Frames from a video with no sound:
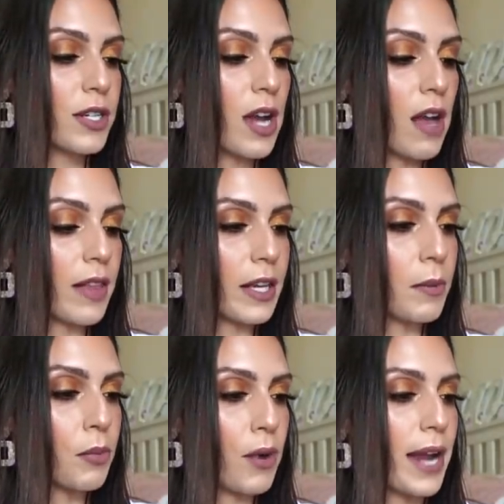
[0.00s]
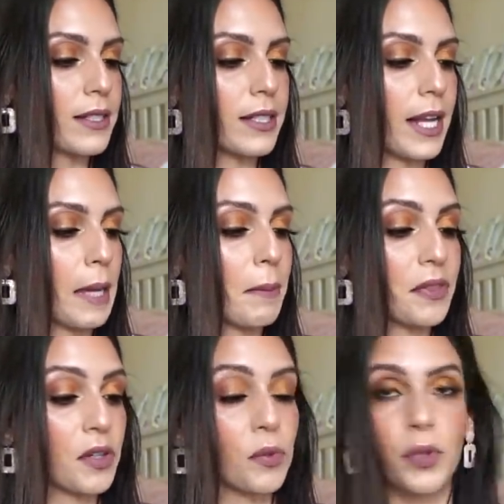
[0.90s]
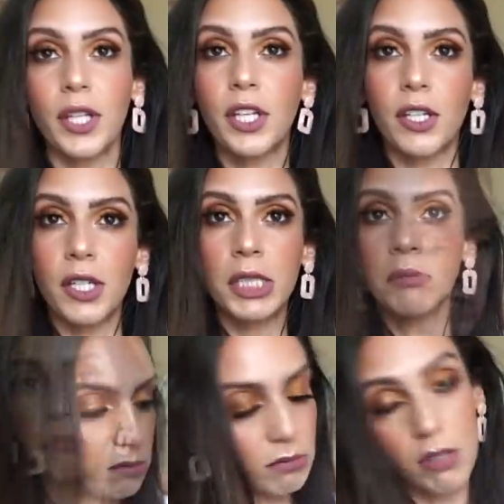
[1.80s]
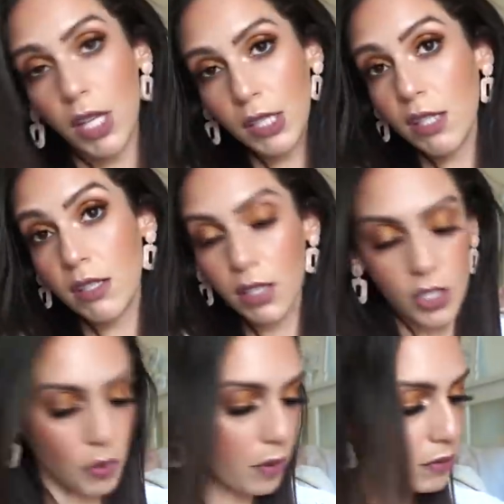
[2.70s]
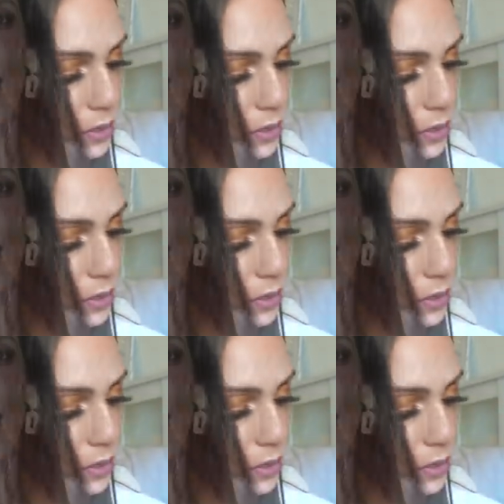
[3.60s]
not like a brand name, but they're really good. They're like decently soft.